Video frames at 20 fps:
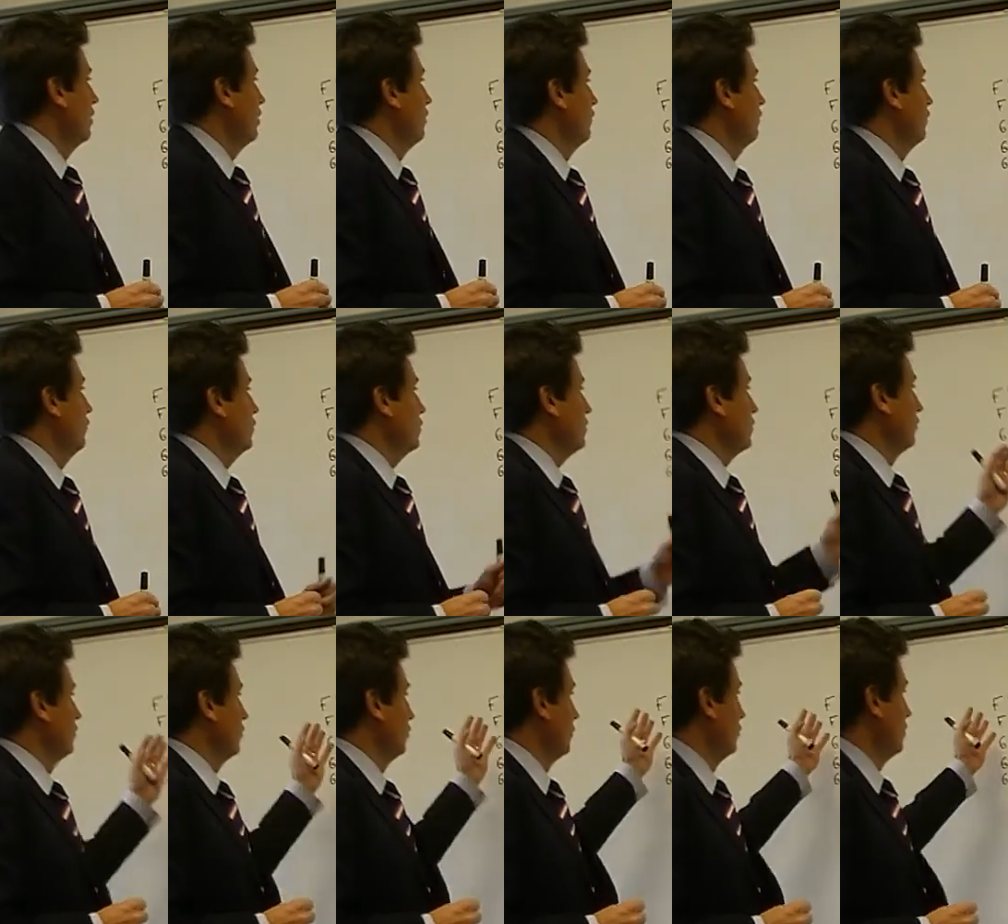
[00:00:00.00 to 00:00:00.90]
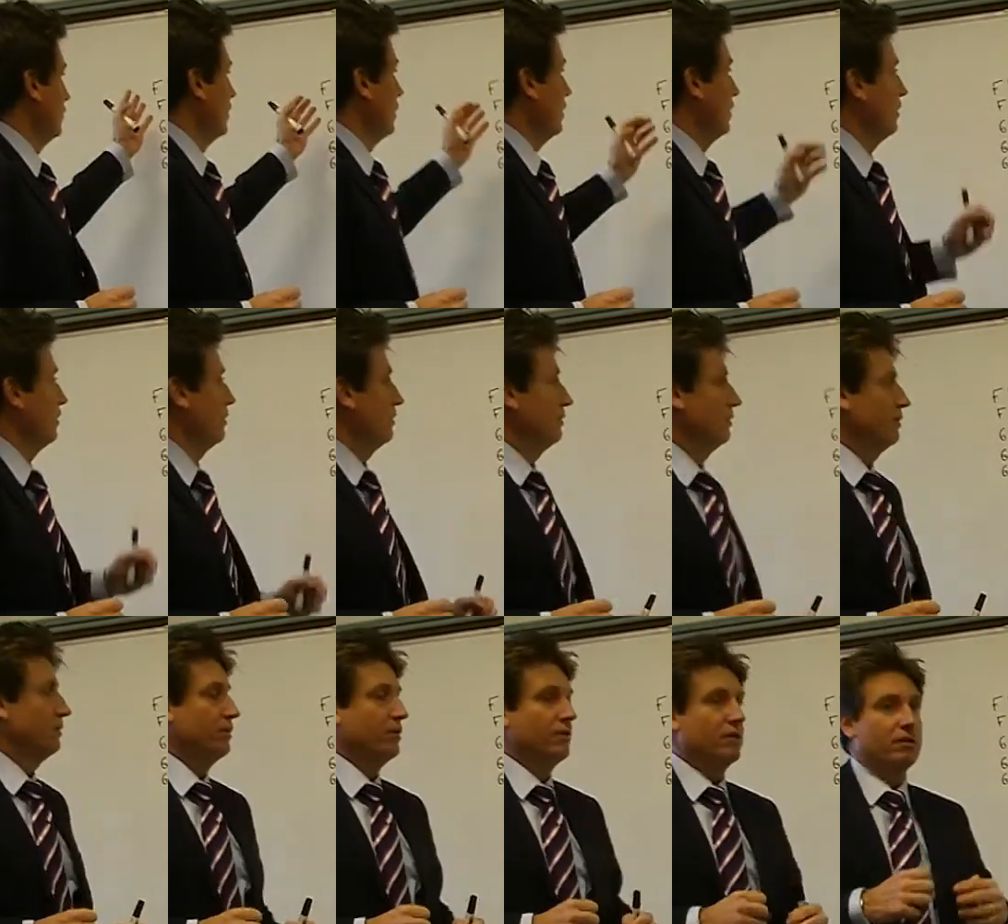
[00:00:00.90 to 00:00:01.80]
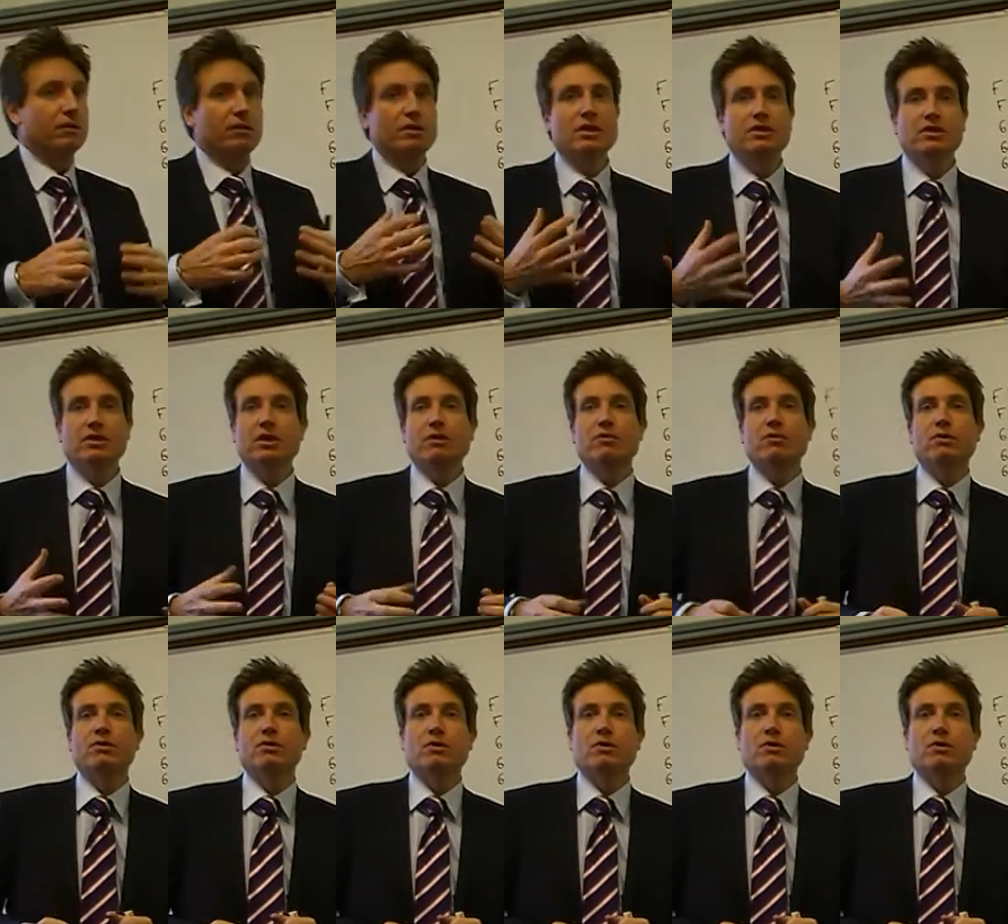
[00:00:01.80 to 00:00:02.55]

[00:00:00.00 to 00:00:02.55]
First of all, this series